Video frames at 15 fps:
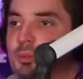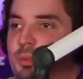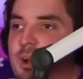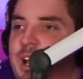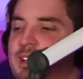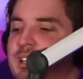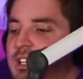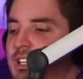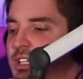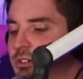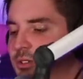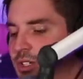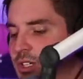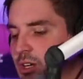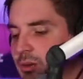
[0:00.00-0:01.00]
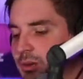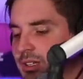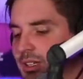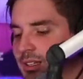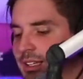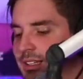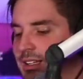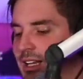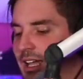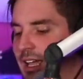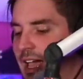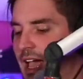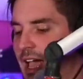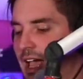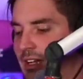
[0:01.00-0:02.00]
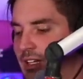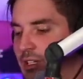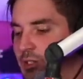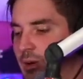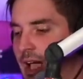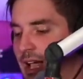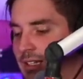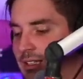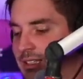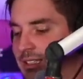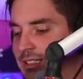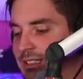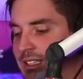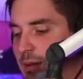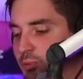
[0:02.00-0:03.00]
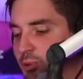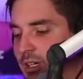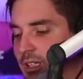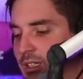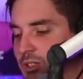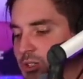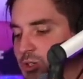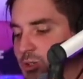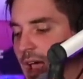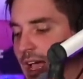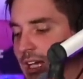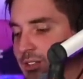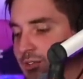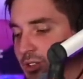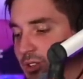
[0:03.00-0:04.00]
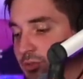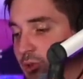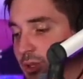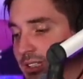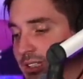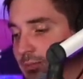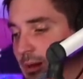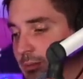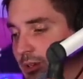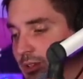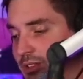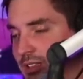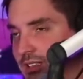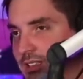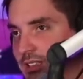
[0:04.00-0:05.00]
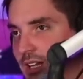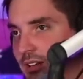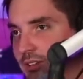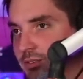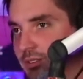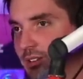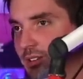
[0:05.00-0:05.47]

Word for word: But I think you, you know, in the link that I had, you had separate tracks for the voice memos and stuff.